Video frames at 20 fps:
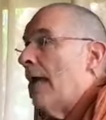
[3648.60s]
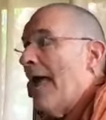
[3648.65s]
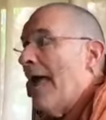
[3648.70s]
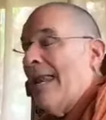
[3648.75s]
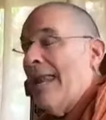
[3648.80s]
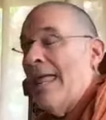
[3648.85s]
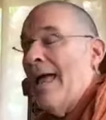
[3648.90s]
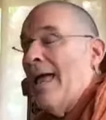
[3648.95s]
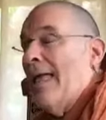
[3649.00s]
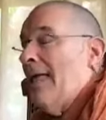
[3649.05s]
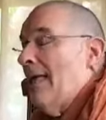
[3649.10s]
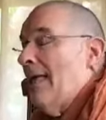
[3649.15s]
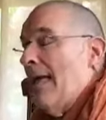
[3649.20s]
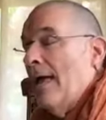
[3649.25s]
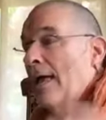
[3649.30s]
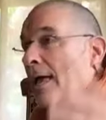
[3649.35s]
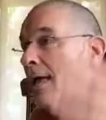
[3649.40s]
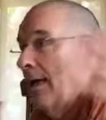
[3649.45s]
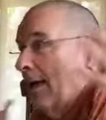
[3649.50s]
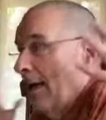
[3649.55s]
And
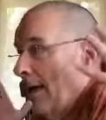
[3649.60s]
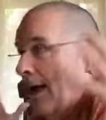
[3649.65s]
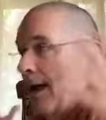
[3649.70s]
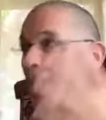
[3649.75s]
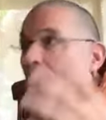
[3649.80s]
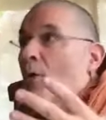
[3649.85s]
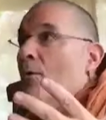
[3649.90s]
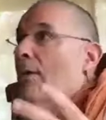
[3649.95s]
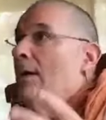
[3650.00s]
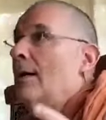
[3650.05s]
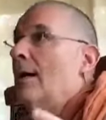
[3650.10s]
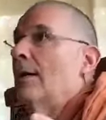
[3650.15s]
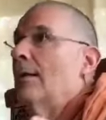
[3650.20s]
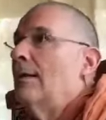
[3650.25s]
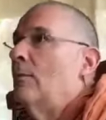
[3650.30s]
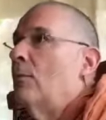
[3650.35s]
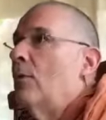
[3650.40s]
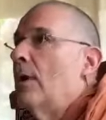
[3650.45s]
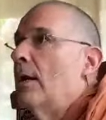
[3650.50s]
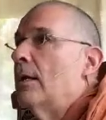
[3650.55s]
how they got
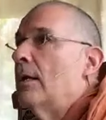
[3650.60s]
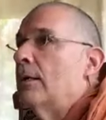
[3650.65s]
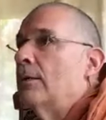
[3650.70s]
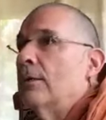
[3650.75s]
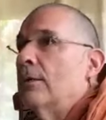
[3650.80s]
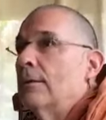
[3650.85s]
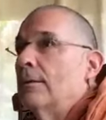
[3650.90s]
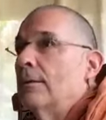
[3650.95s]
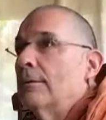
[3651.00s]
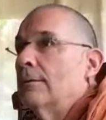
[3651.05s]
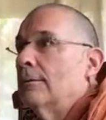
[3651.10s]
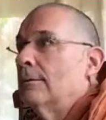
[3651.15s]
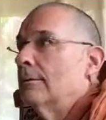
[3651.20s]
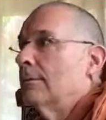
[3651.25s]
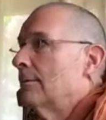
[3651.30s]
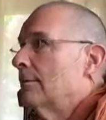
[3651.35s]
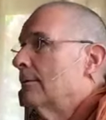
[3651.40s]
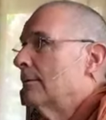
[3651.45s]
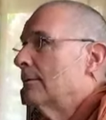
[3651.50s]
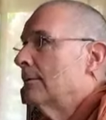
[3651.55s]
liberated?
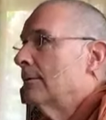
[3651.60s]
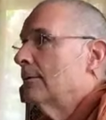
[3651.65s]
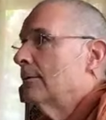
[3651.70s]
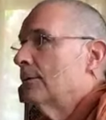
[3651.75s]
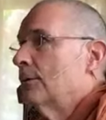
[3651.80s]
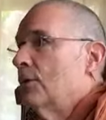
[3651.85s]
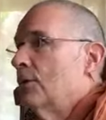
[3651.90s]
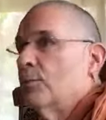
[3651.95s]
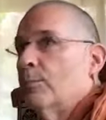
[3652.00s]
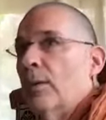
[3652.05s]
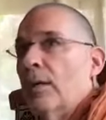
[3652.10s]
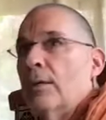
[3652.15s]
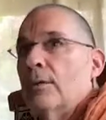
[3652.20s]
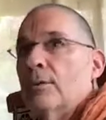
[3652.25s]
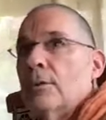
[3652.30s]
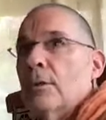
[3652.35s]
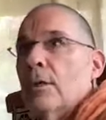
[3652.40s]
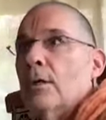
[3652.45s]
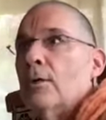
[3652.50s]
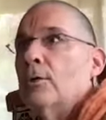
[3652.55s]
Just by
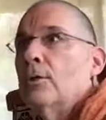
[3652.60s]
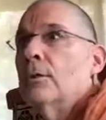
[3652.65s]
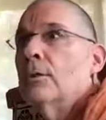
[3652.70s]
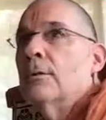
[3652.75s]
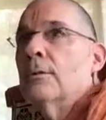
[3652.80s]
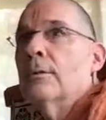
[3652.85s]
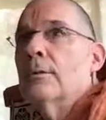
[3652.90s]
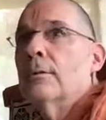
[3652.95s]
his touch.